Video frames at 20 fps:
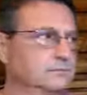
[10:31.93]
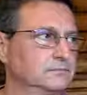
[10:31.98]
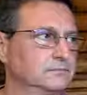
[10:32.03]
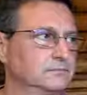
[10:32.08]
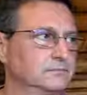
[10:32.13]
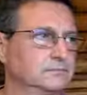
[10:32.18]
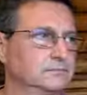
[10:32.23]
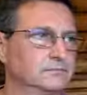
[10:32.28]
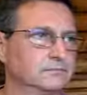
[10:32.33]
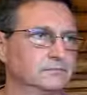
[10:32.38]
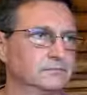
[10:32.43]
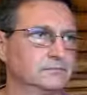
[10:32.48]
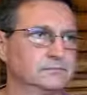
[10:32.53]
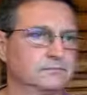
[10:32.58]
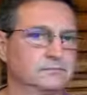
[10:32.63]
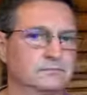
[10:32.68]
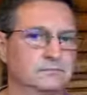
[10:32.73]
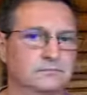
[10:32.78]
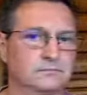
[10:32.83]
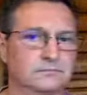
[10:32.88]

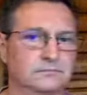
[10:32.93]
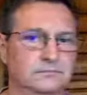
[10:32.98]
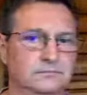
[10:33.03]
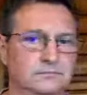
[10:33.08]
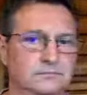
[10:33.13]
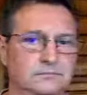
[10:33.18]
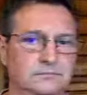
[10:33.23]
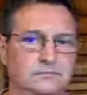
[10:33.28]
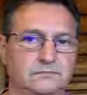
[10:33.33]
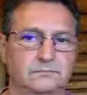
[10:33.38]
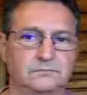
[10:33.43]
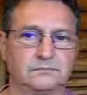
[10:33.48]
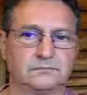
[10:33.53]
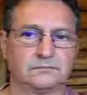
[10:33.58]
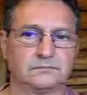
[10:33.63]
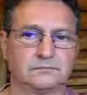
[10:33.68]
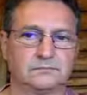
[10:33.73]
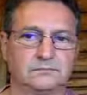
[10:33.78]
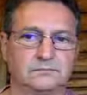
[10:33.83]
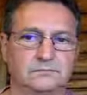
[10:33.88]

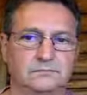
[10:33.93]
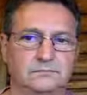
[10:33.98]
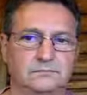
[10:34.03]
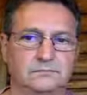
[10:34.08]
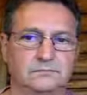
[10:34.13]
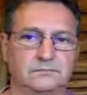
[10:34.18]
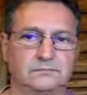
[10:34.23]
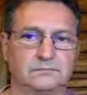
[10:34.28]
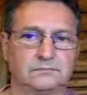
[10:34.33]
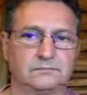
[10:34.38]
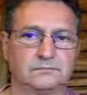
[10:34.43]
The person shown says nothing.